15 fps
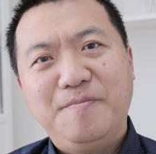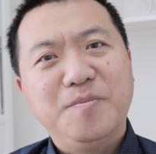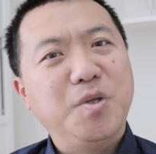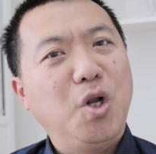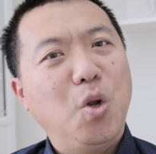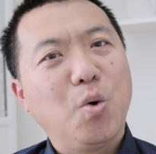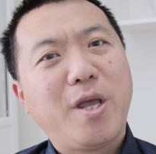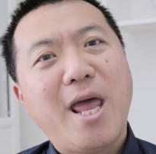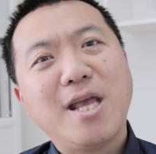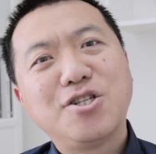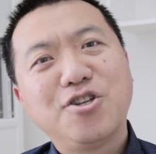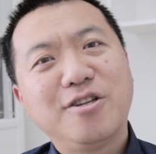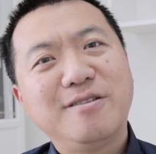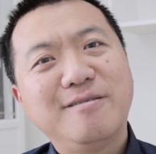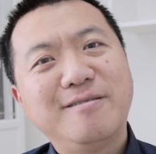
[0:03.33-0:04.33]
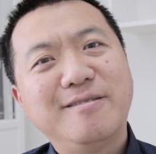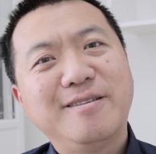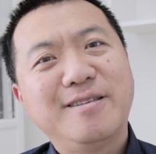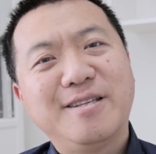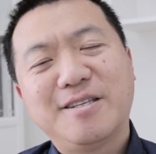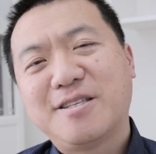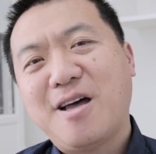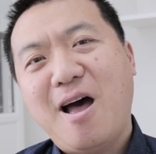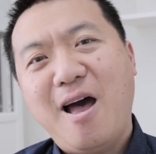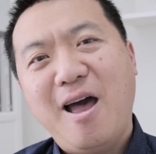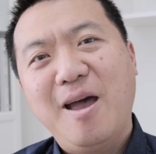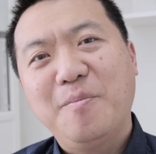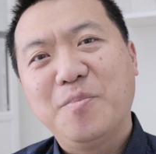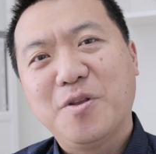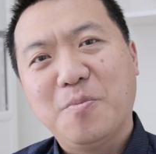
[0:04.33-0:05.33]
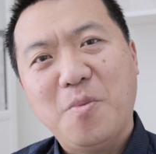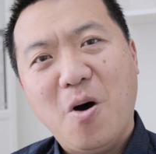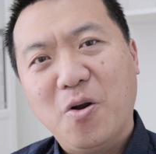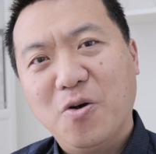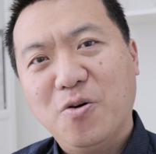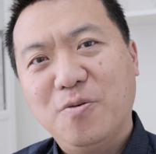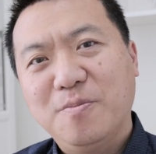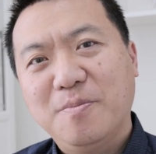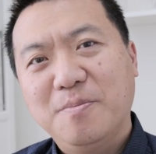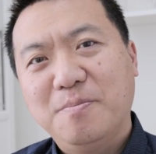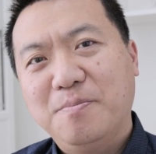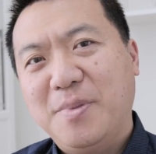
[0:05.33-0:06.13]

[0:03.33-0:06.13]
the location, the time, the model,